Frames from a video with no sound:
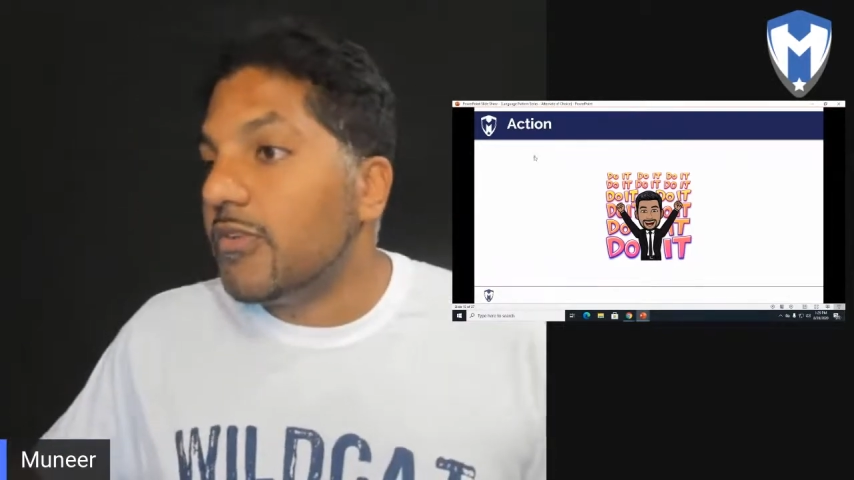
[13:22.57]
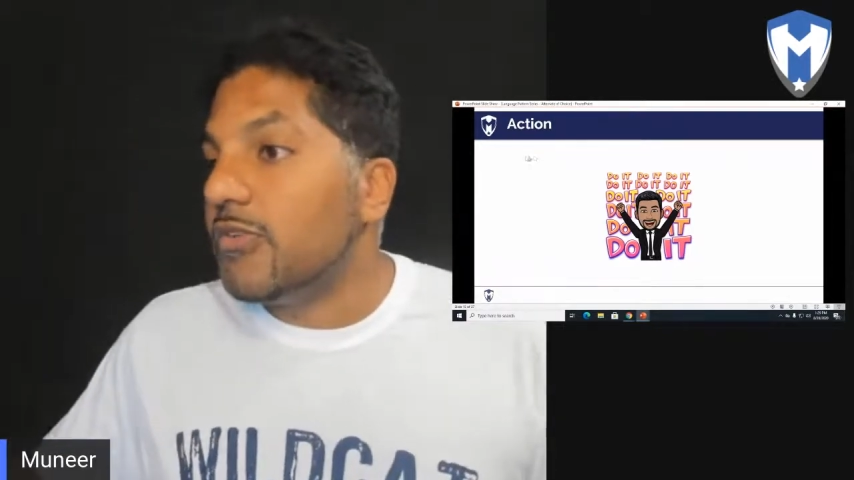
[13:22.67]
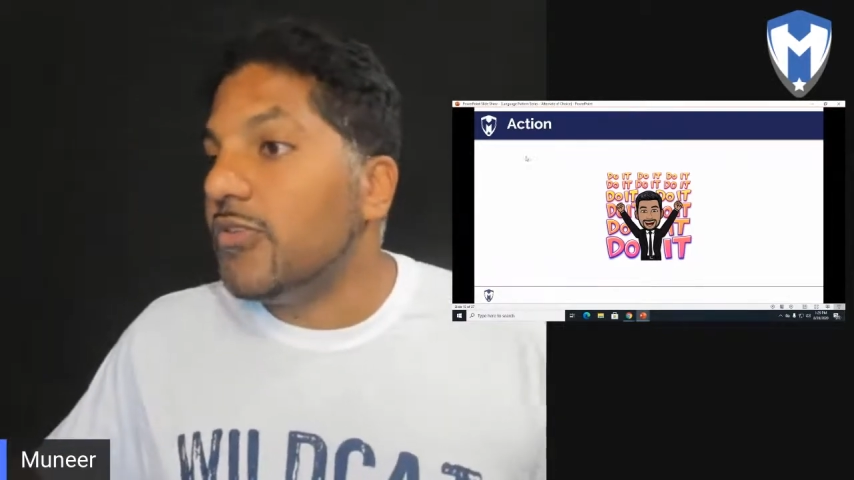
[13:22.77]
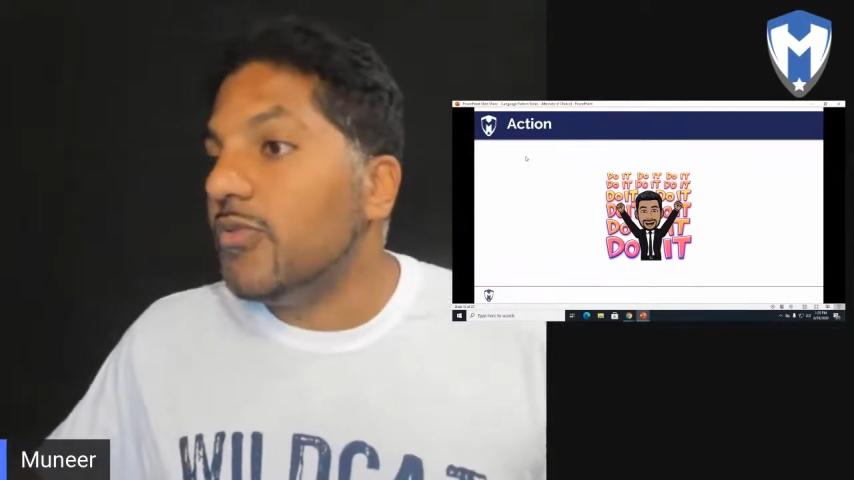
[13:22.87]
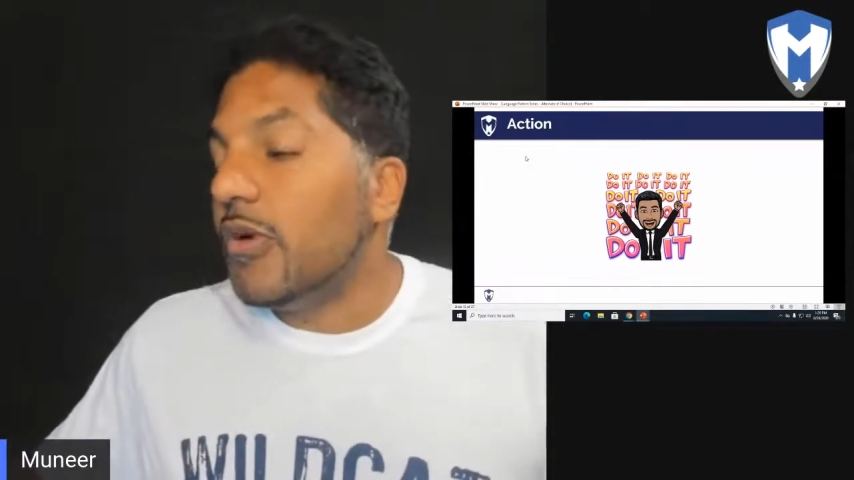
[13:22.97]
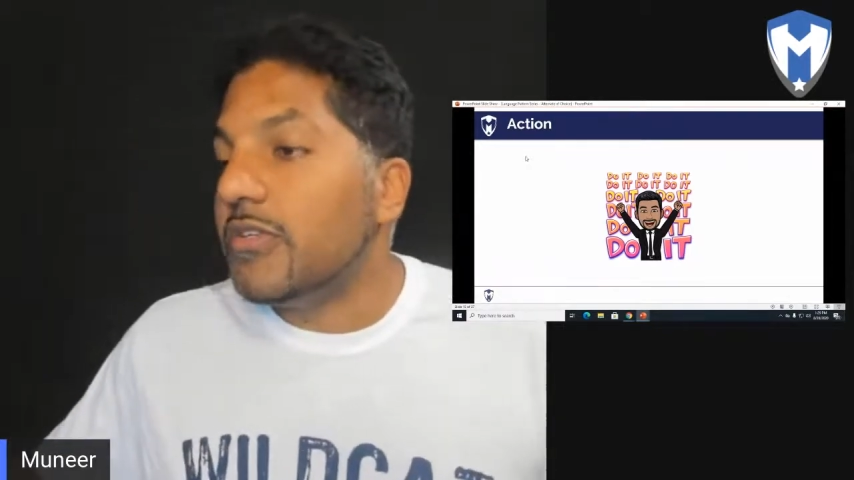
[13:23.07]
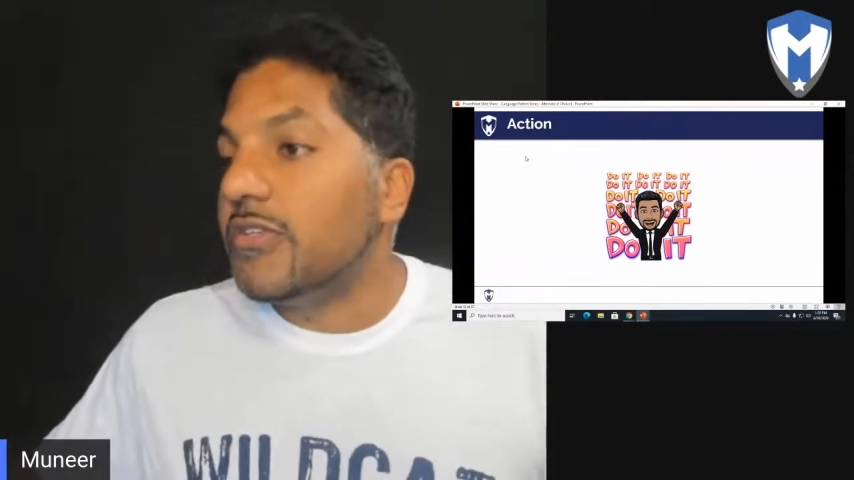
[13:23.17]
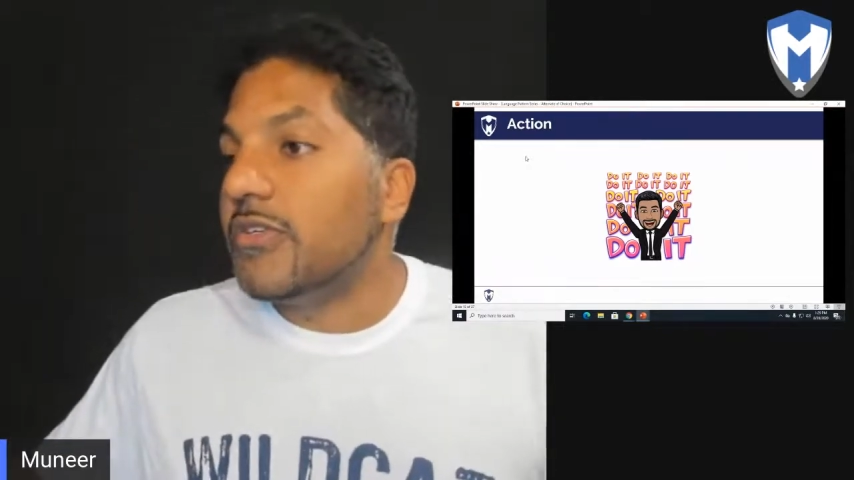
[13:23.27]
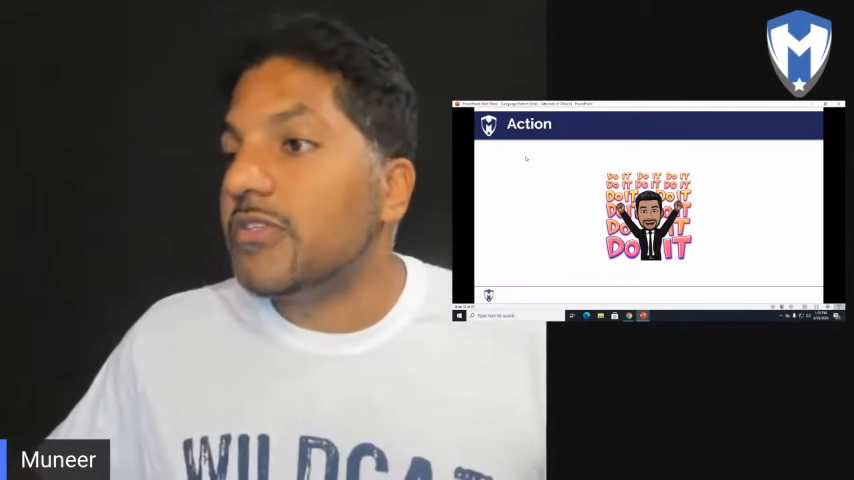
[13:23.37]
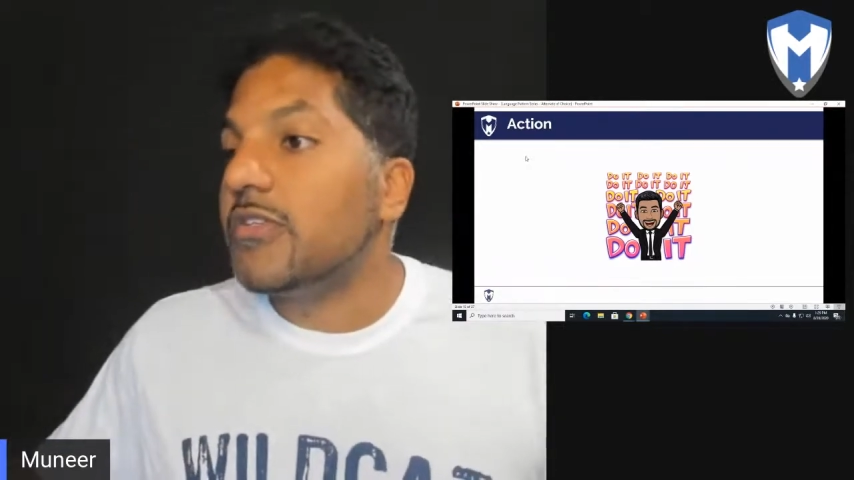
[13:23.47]
do you
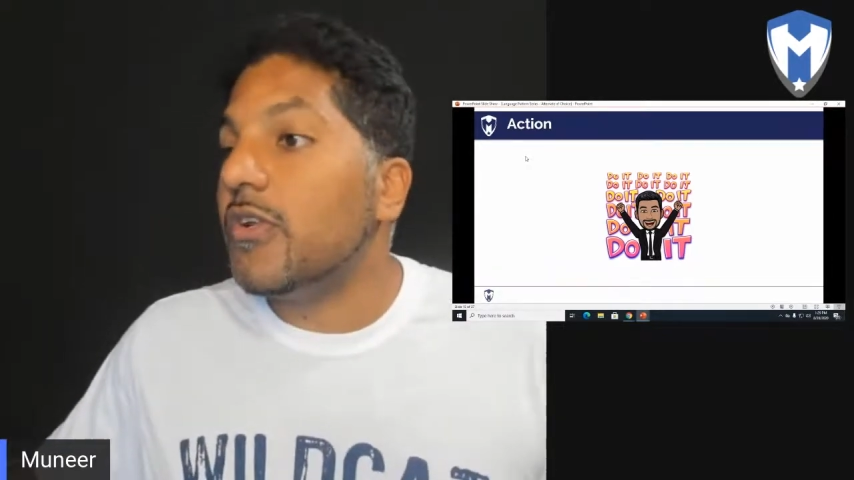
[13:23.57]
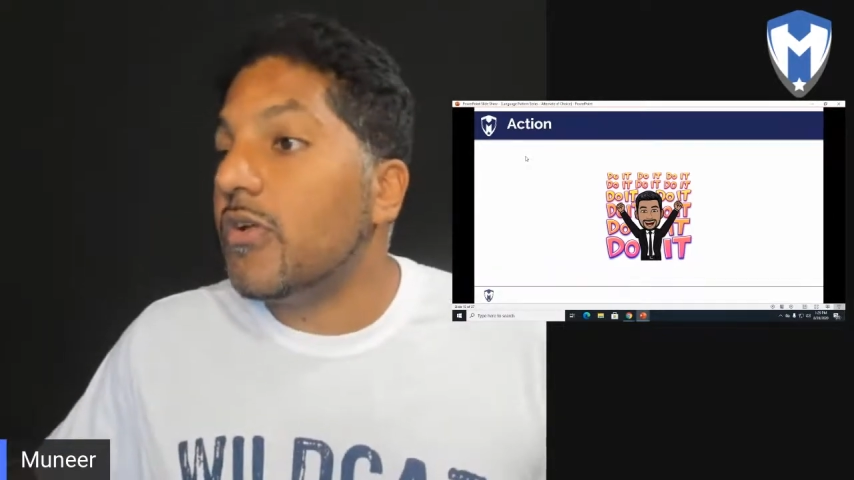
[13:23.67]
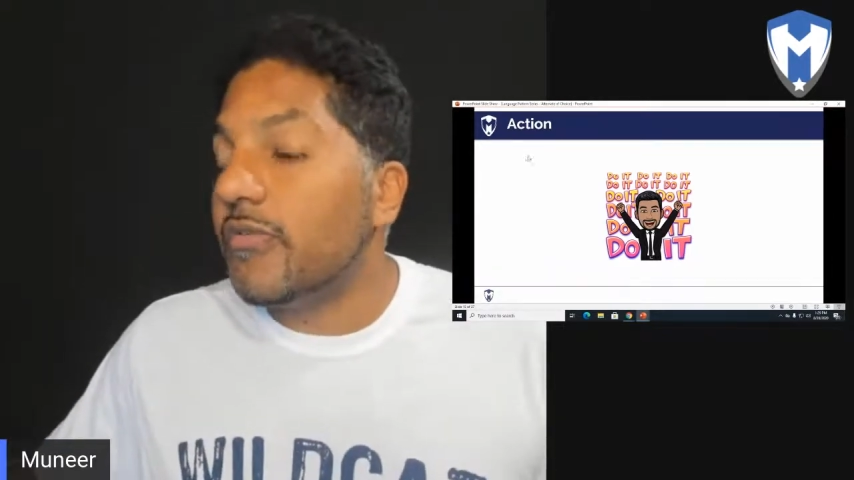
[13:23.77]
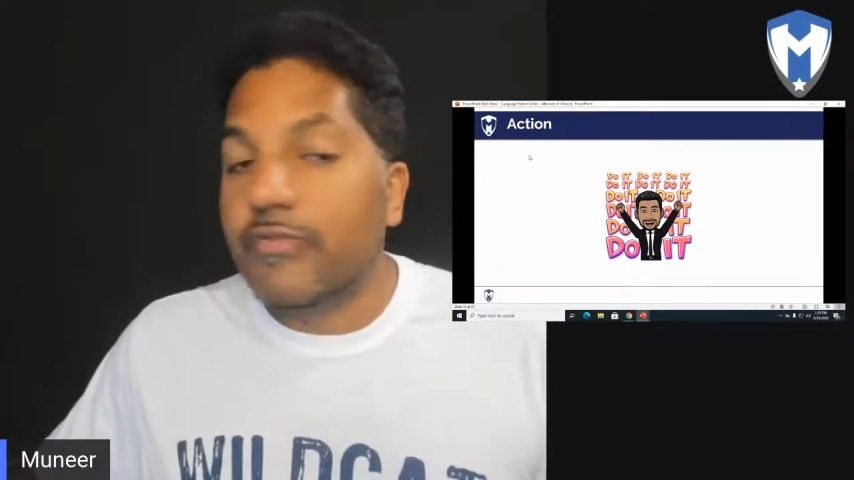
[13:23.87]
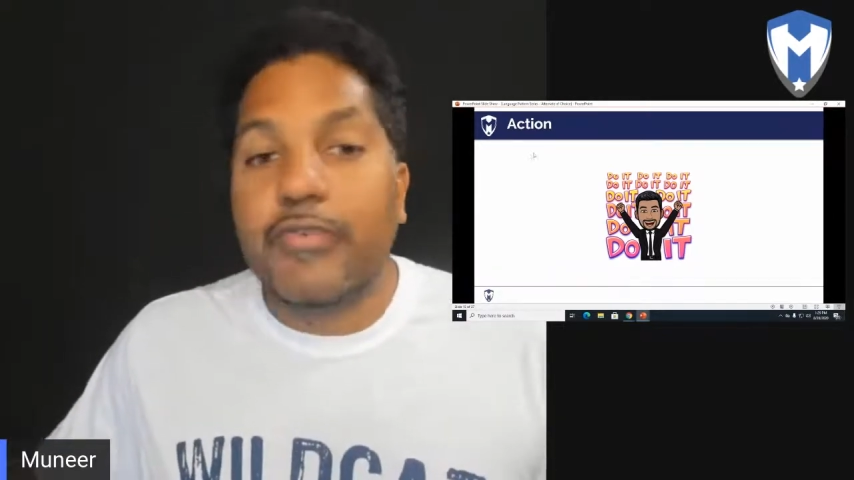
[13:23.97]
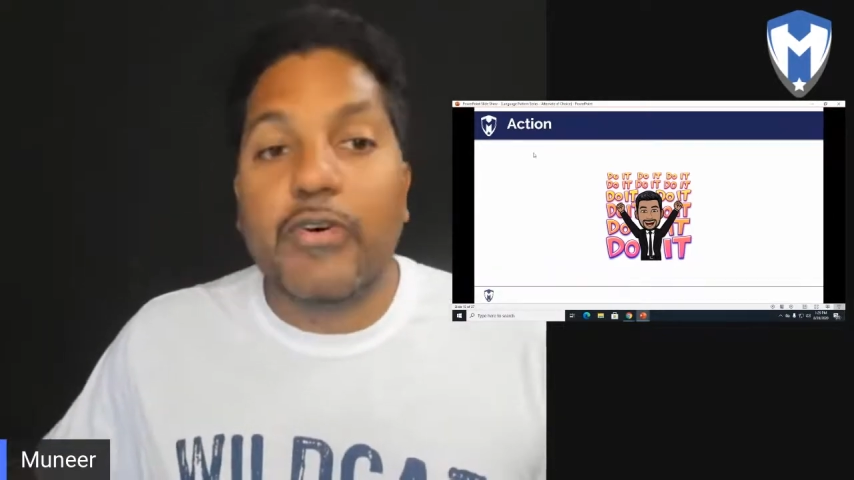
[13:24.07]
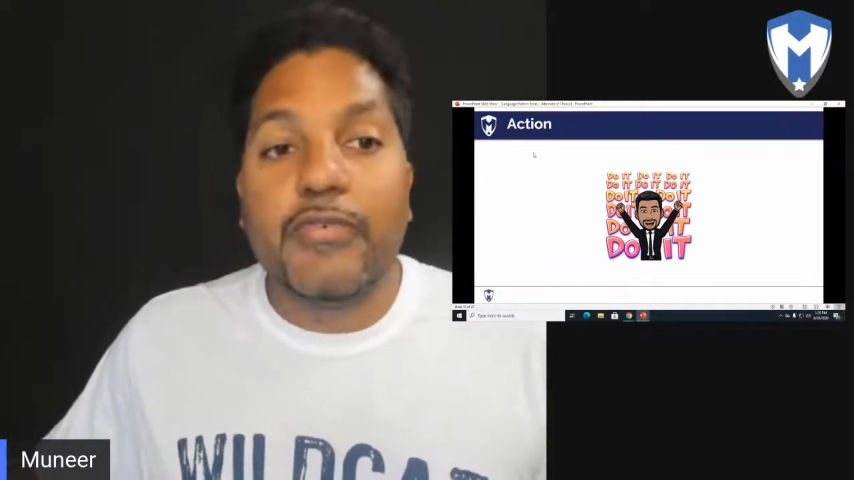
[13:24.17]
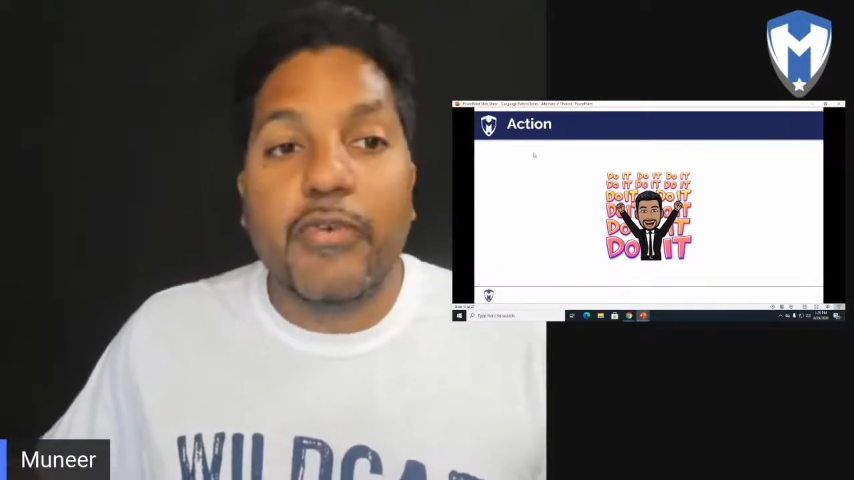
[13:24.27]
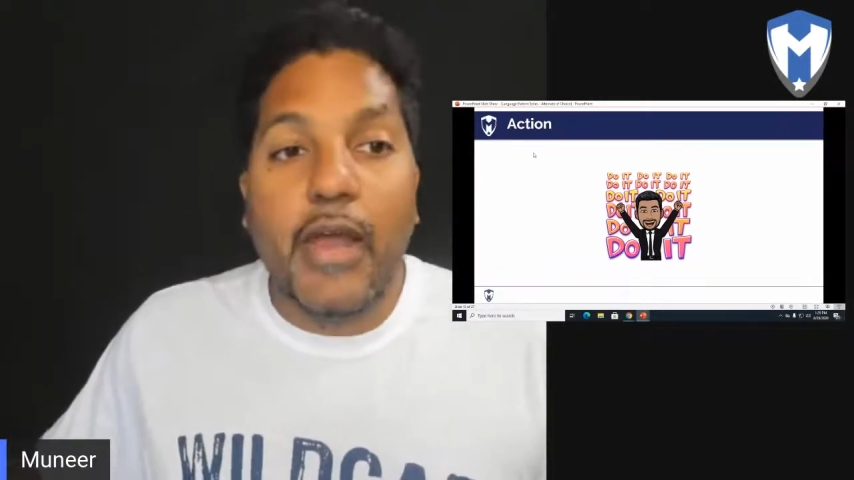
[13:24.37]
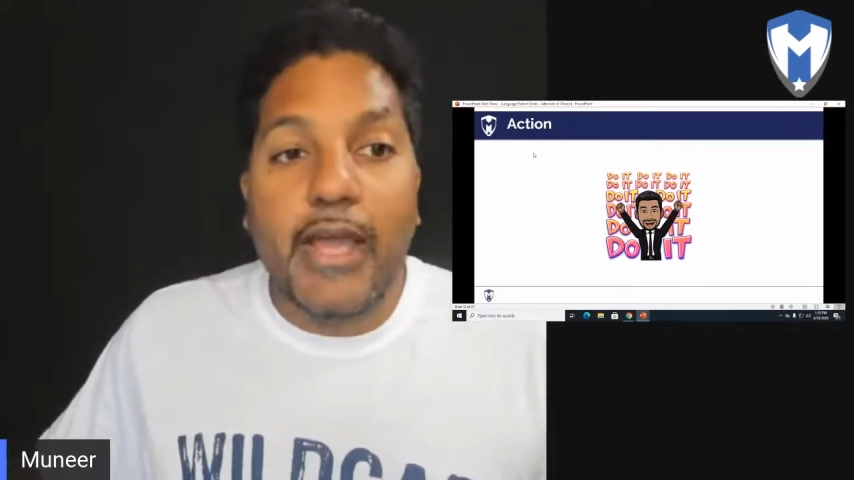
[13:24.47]
want to slow
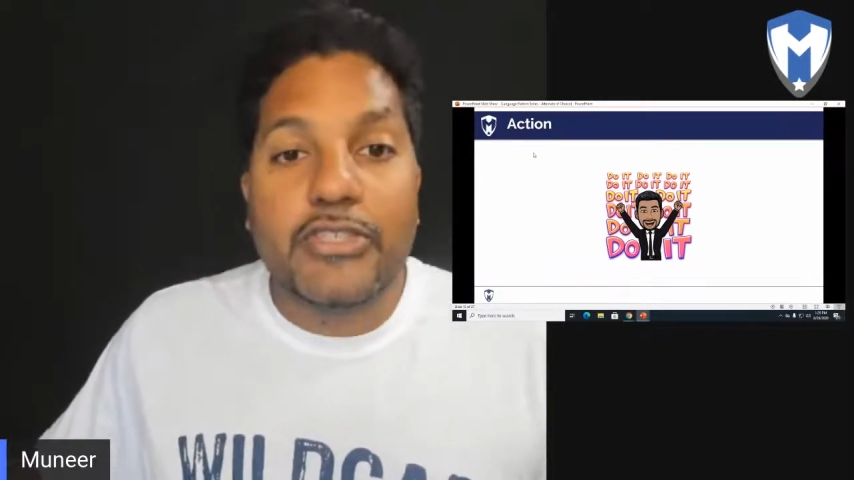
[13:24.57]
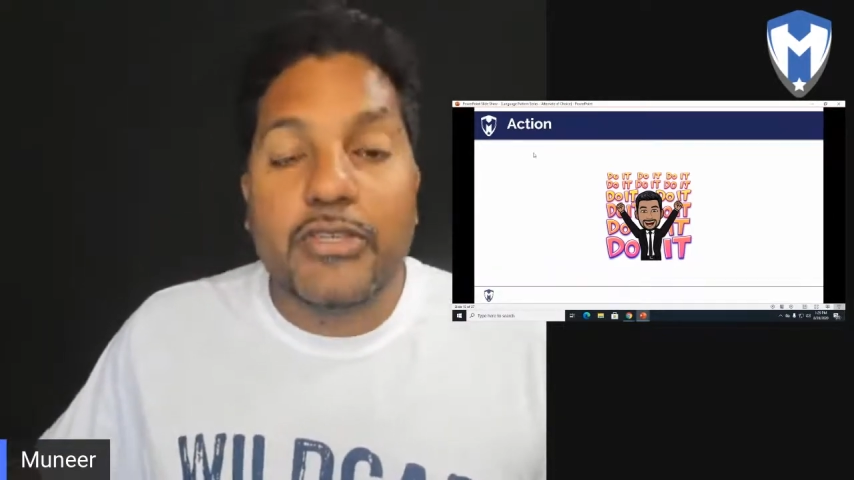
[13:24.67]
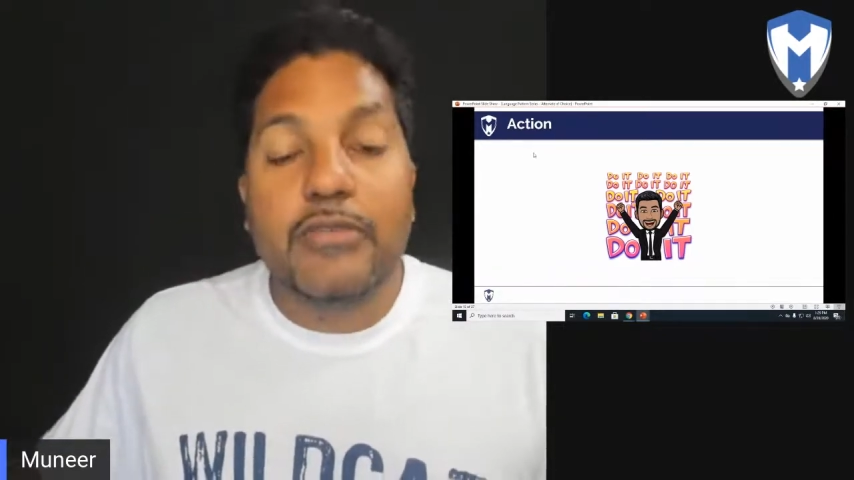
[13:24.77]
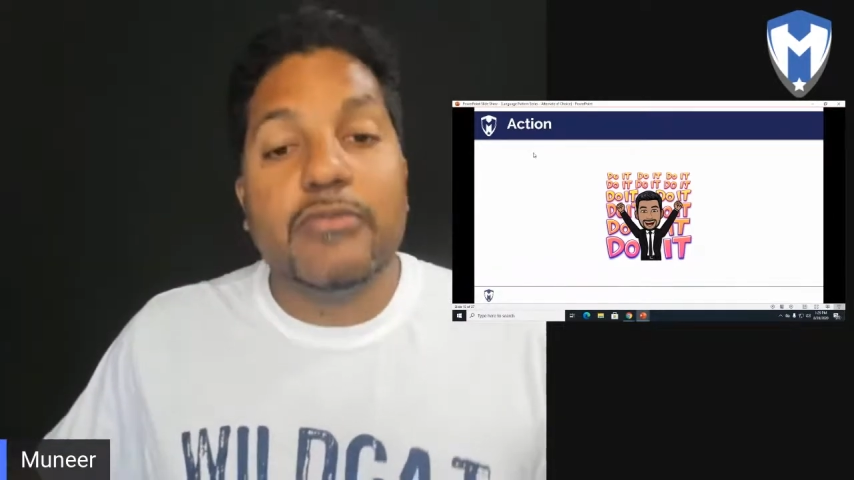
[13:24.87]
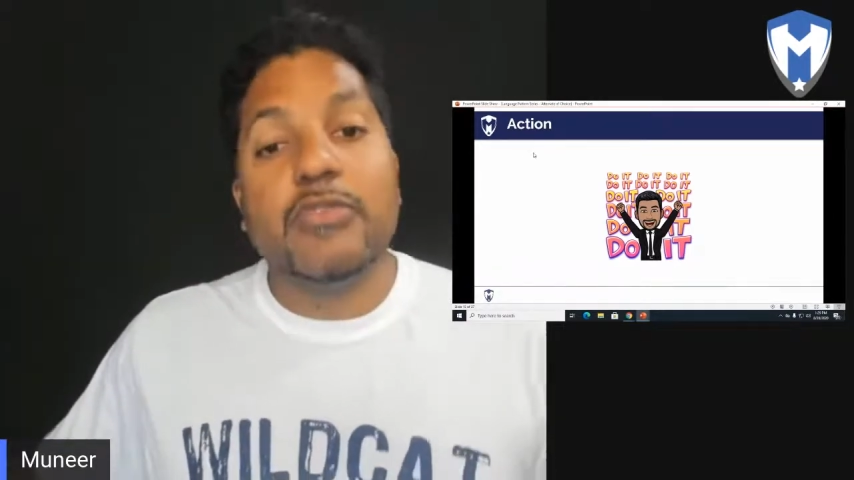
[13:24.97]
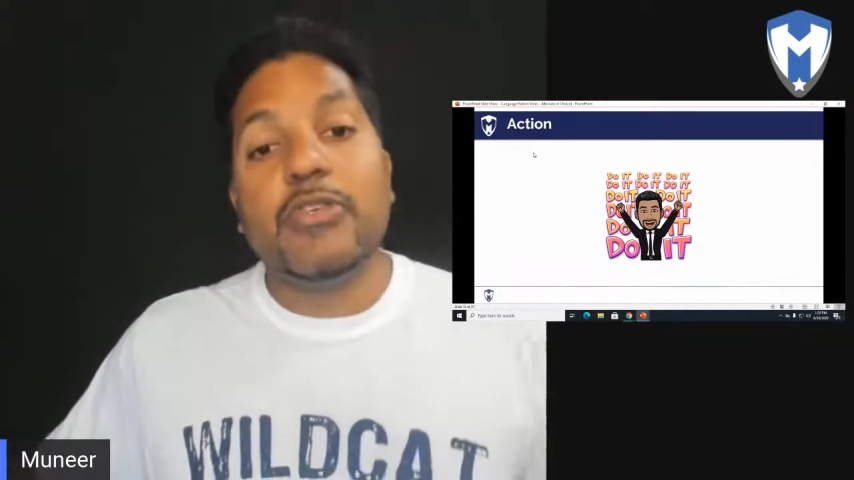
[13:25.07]
for action?